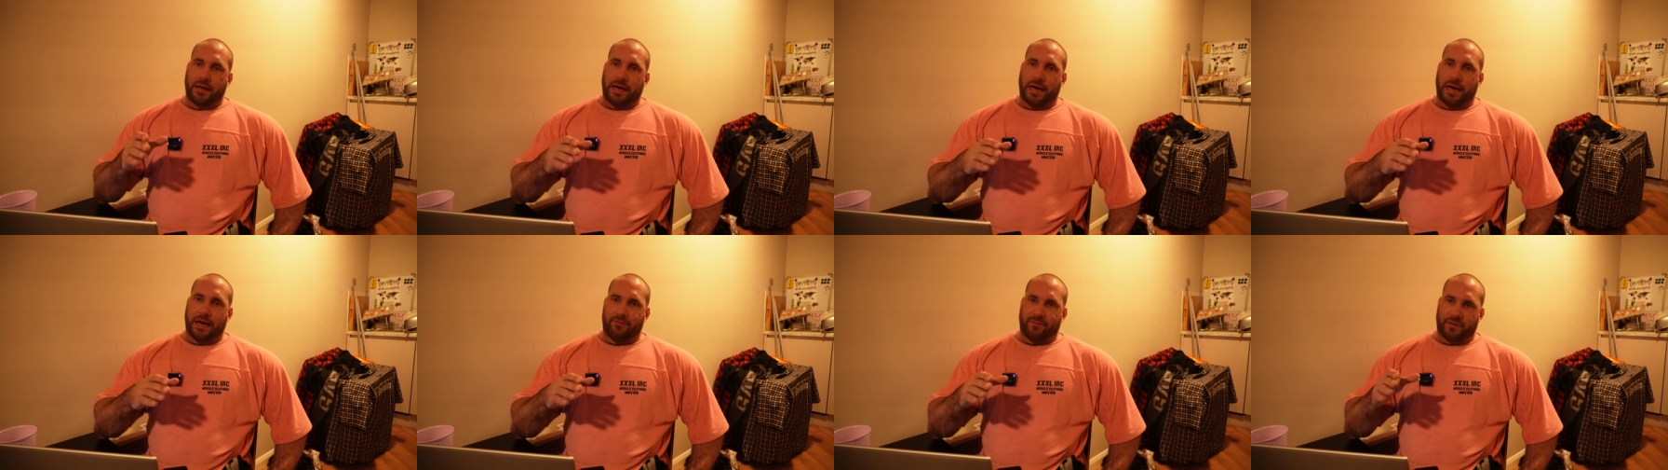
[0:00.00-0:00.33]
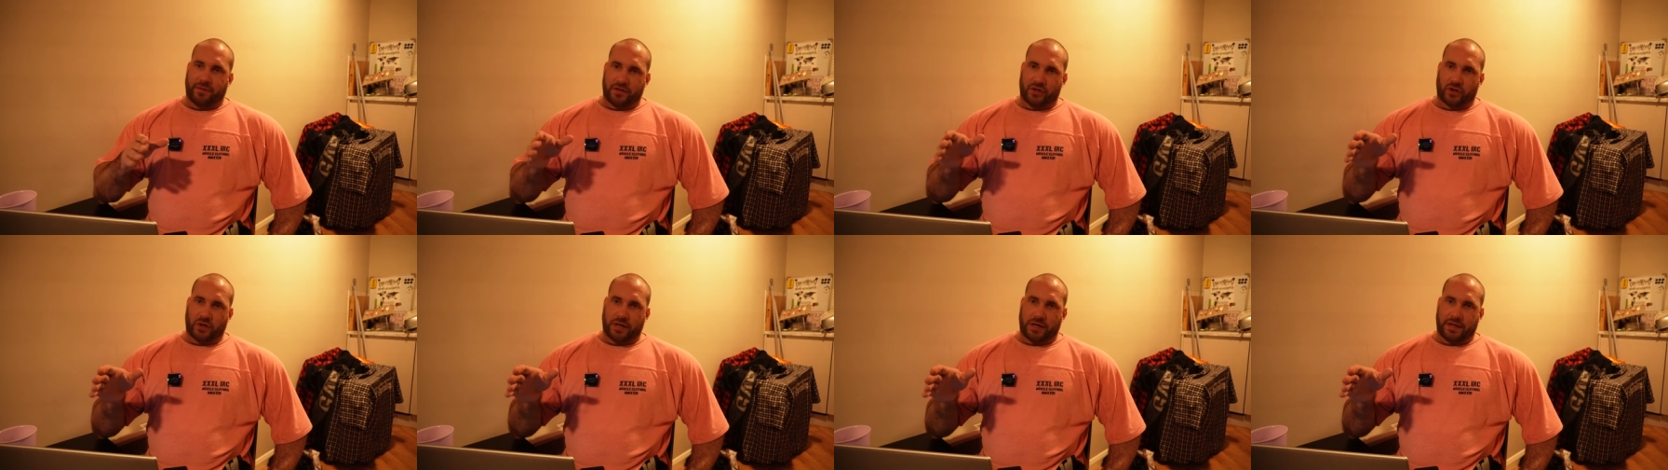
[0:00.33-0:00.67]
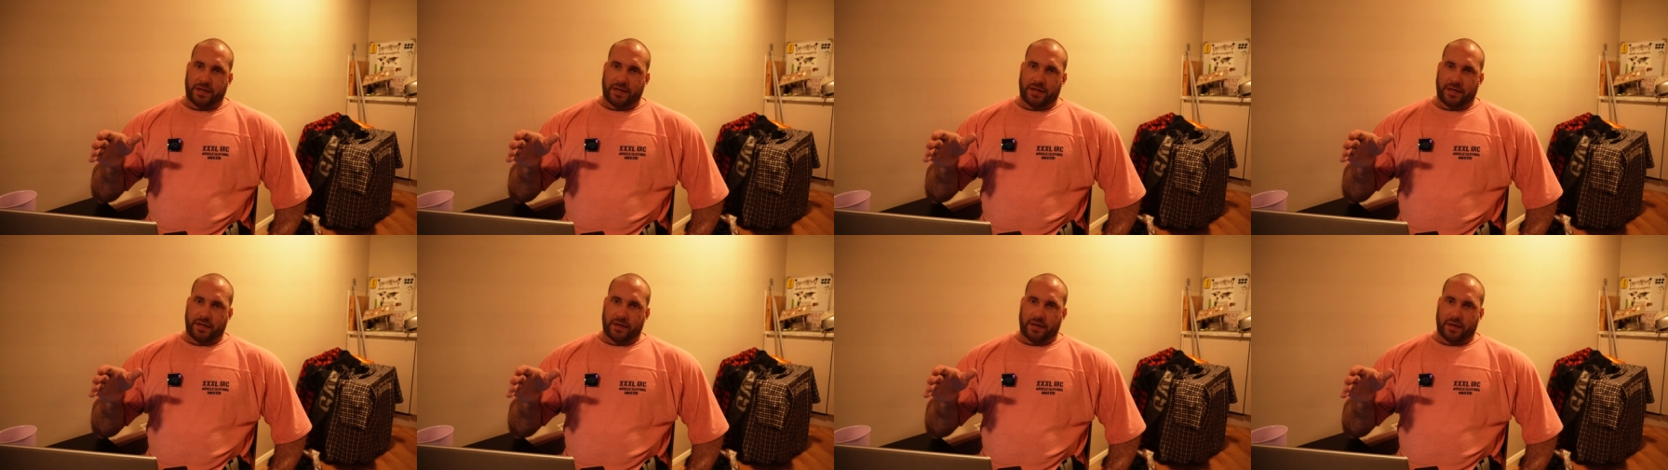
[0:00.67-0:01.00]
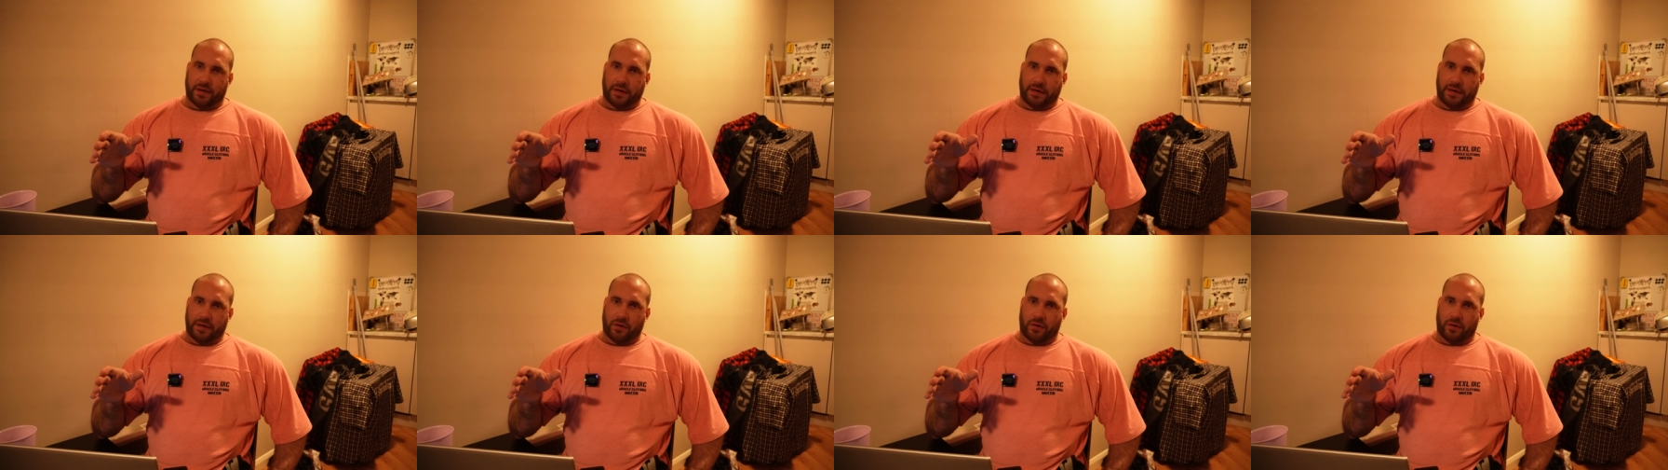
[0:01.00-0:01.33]
have the tracking
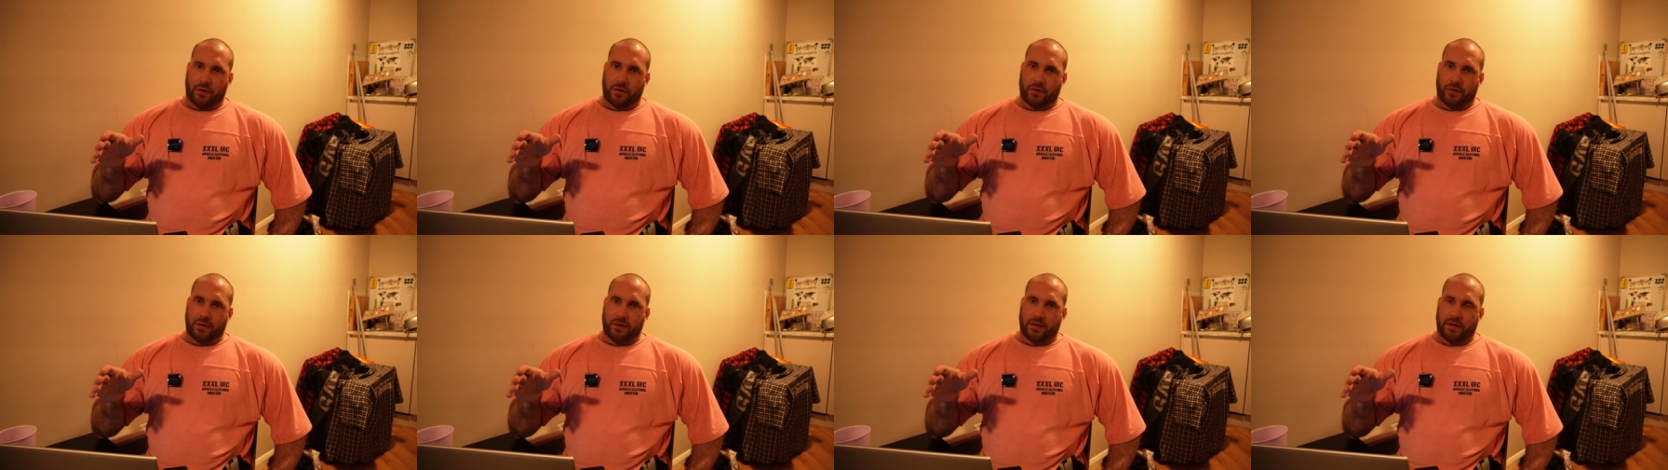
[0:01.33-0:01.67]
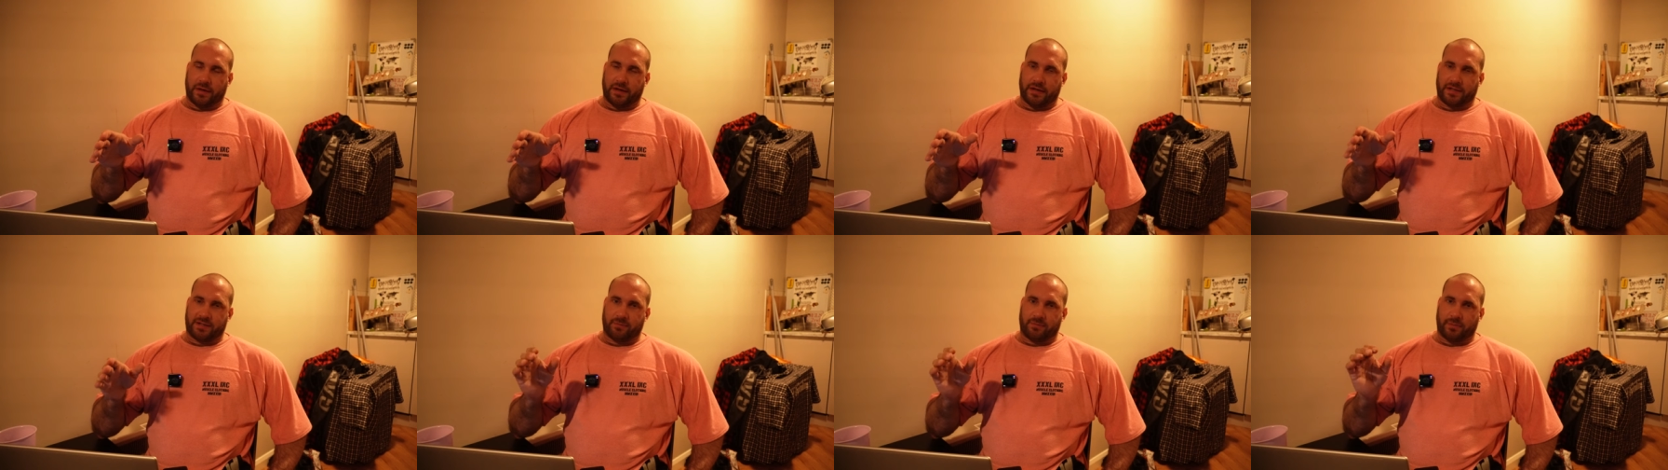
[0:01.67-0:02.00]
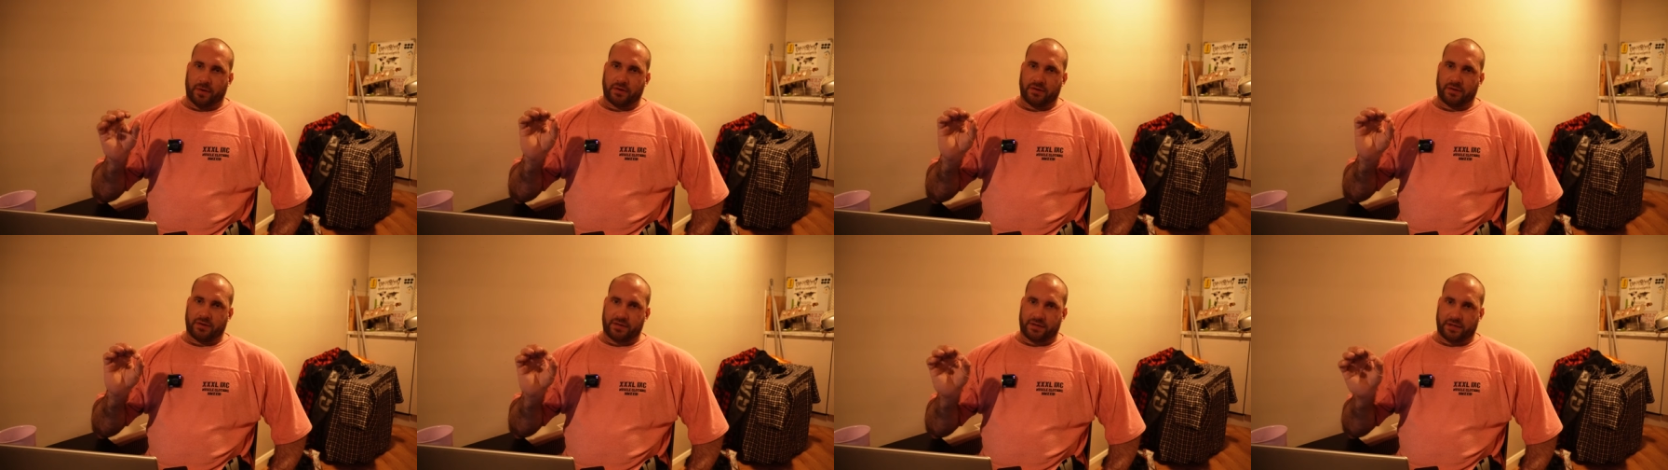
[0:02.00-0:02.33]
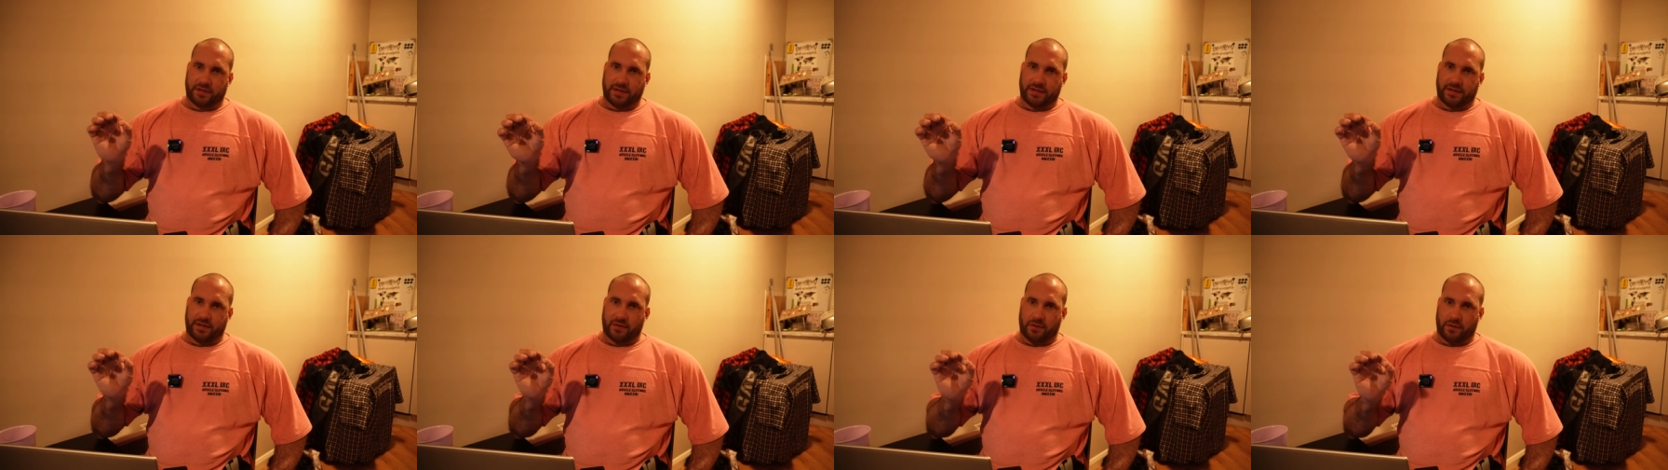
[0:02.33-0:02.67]
going on, and it's
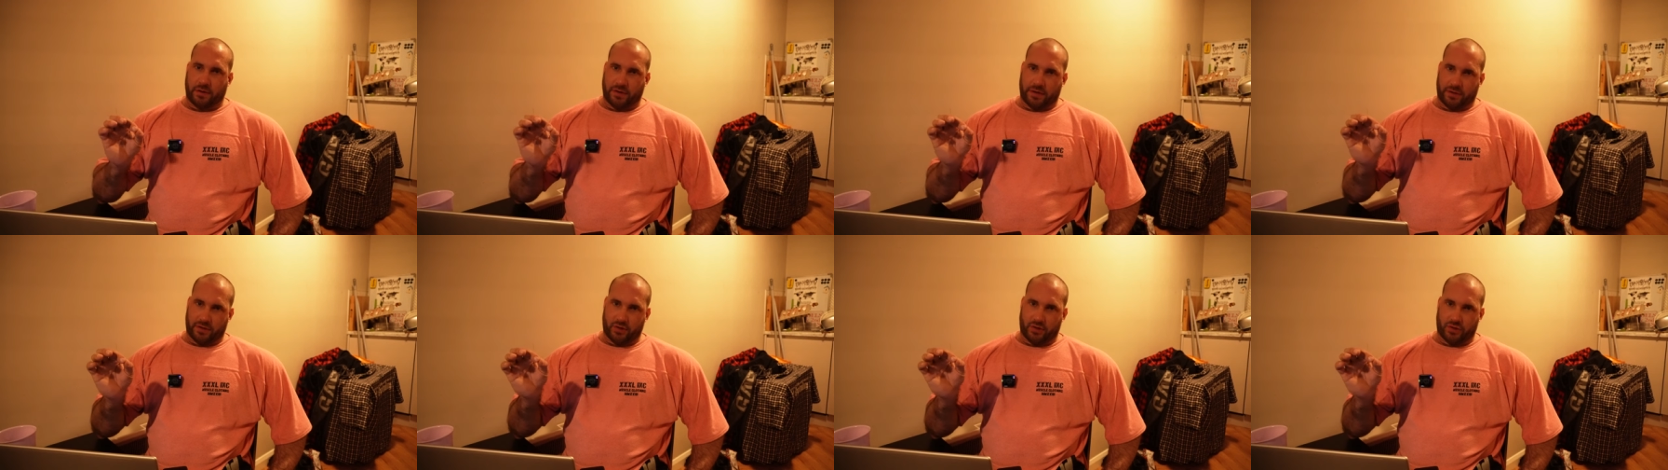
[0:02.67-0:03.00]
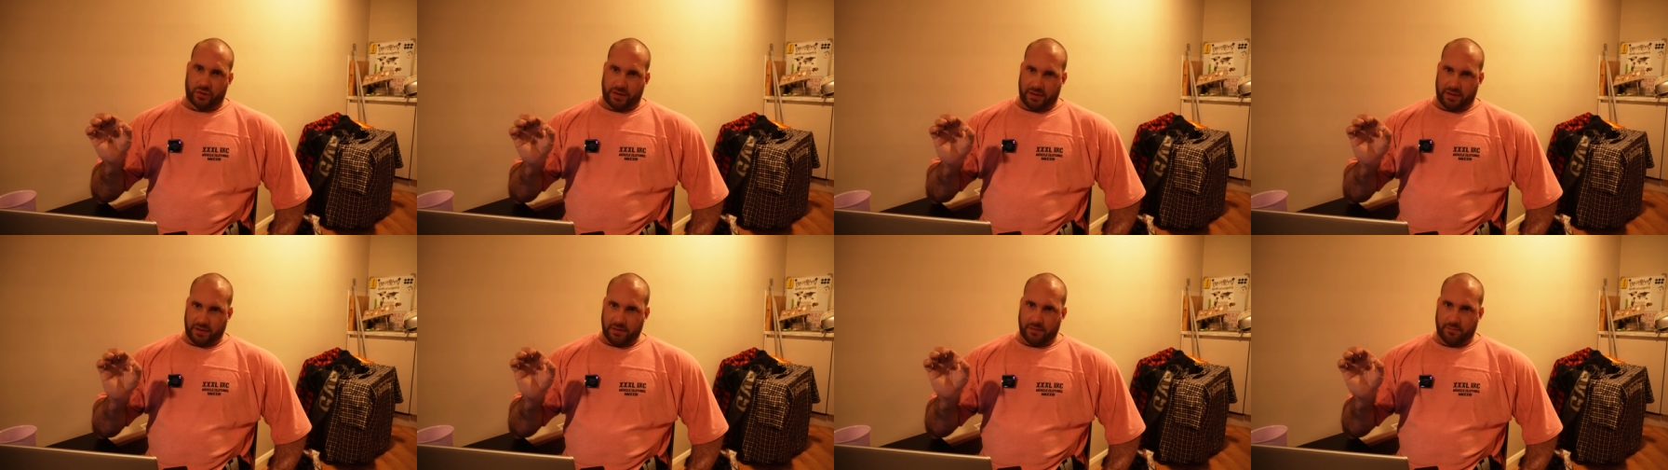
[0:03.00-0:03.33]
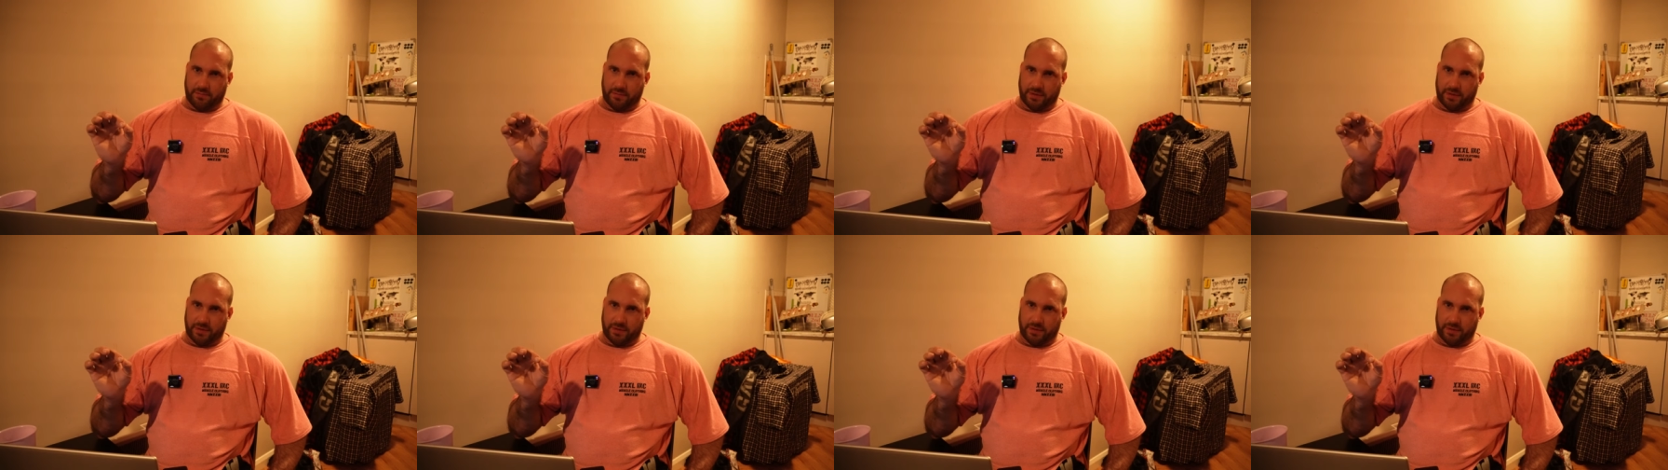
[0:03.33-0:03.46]
mostly dietary